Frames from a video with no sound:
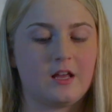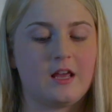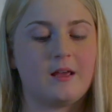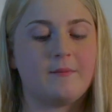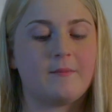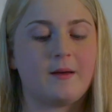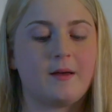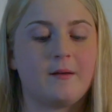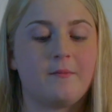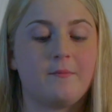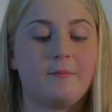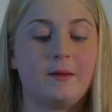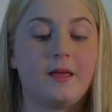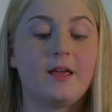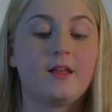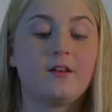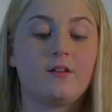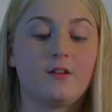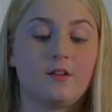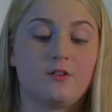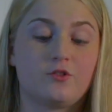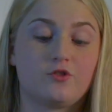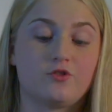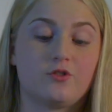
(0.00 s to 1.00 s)
and my band
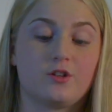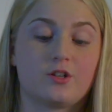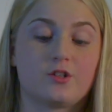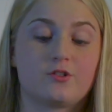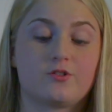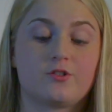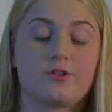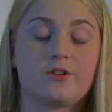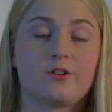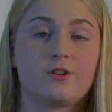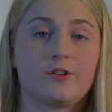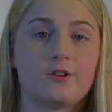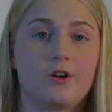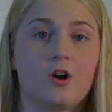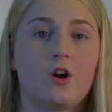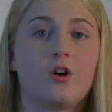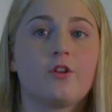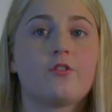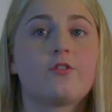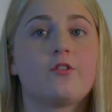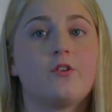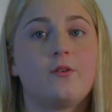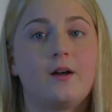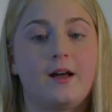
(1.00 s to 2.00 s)
instructor
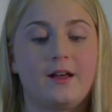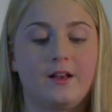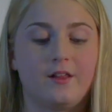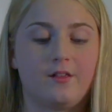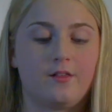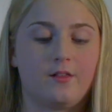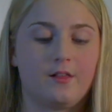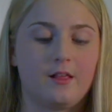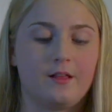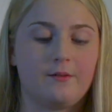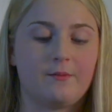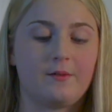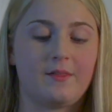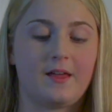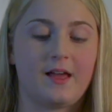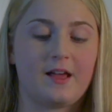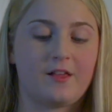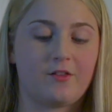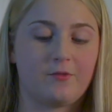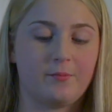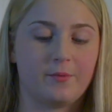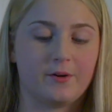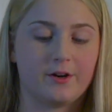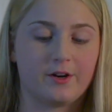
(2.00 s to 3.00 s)
also had a son with
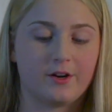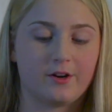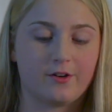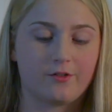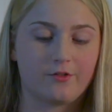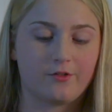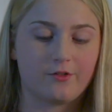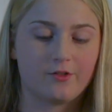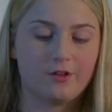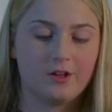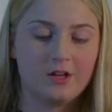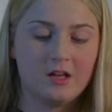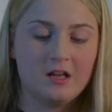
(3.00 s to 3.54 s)
Asperger's.